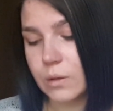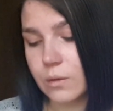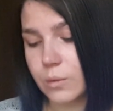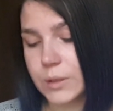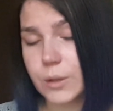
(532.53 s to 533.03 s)

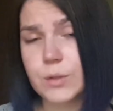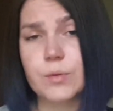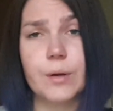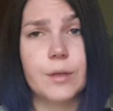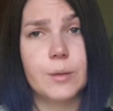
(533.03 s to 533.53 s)
What goes
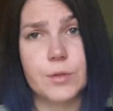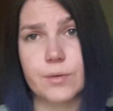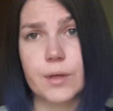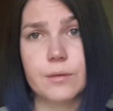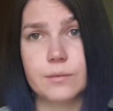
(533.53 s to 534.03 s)
around comes
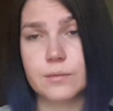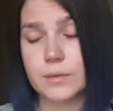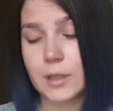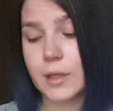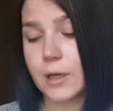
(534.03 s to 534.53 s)
around,
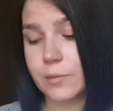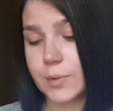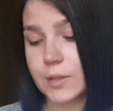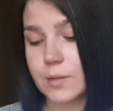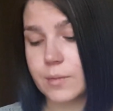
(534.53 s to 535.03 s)
that kind of
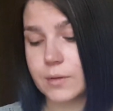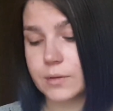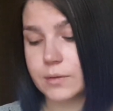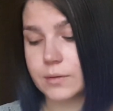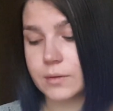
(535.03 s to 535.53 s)
principle.